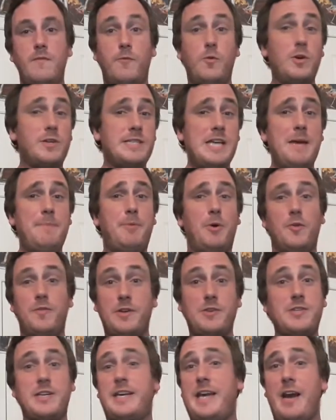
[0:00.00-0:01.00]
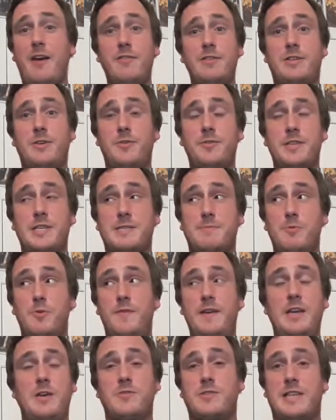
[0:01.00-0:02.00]
For example, there's a character in this
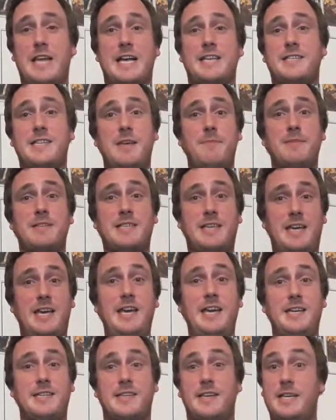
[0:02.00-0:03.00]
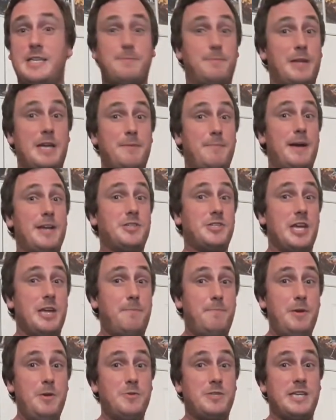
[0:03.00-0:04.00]
movie whose last name is Keyes, and he's played by
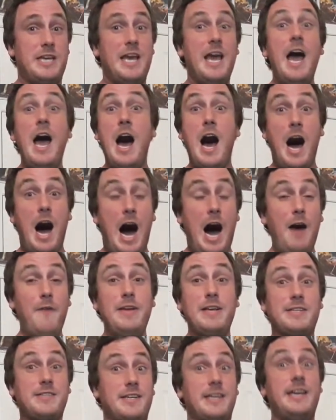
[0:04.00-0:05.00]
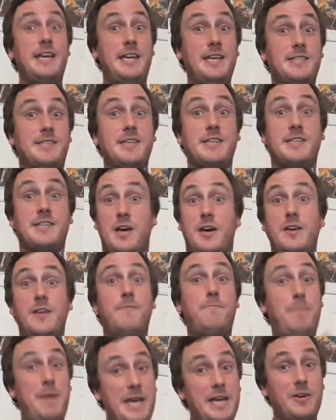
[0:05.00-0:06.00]
Jake Busey. Obviously, he's the son
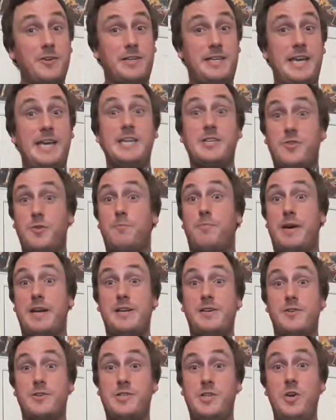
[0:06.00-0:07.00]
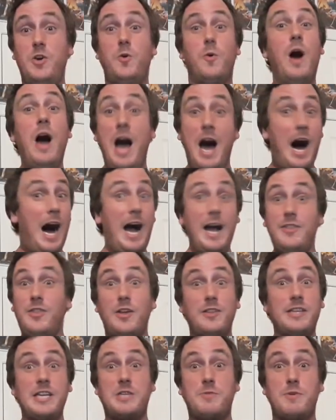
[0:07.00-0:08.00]
of Peter Keyes from Predator 2. I
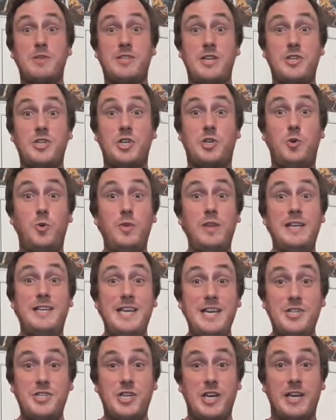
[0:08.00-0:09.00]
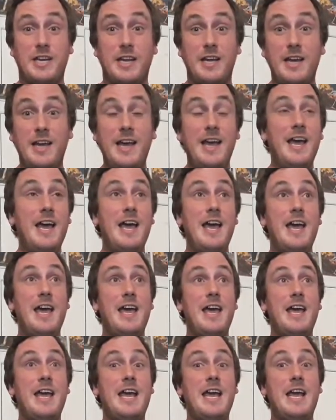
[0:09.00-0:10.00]
thought this was such a cool addition.
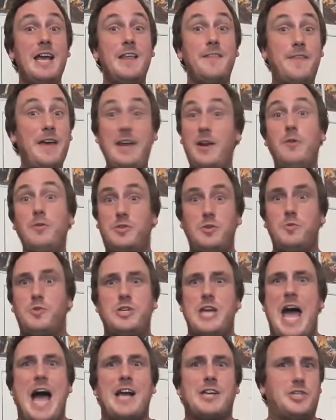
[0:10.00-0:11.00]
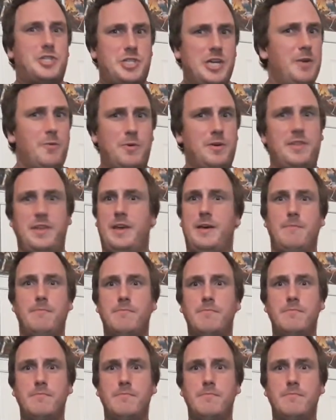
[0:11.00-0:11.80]
They don't do jack shit with him.